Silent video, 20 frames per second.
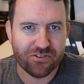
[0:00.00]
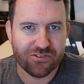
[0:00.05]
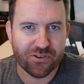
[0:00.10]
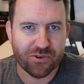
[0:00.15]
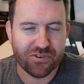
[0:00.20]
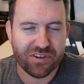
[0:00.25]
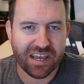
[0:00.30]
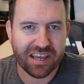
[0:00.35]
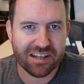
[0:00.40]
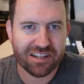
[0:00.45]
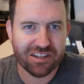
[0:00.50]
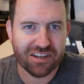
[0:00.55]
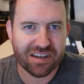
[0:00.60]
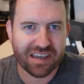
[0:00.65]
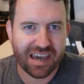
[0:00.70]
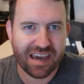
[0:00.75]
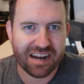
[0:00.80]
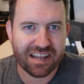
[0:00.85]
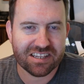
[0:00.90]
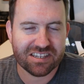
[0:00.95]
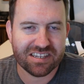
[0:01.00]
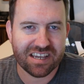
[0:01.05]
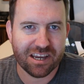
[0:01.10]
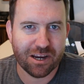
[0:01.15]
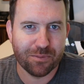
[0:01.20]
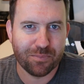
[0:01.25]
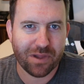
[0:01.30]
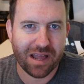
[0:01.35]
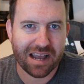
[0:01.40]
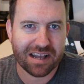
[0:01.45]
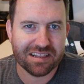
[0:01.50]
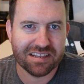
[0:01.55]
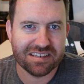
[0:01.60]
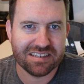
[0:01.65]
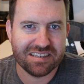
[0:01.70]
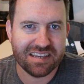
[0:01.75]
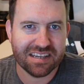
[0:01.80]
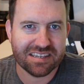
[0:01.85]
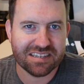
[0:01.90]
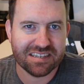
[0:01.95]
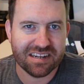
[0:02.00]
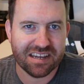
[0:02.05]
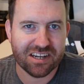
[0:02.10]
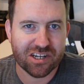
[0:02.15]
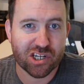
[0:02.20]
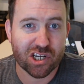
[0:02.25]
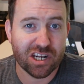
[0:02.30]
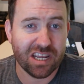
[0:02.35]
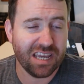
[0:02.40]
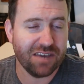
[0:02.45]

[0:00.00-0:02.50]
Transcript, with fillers: So take a look at it, set your blacklist destination.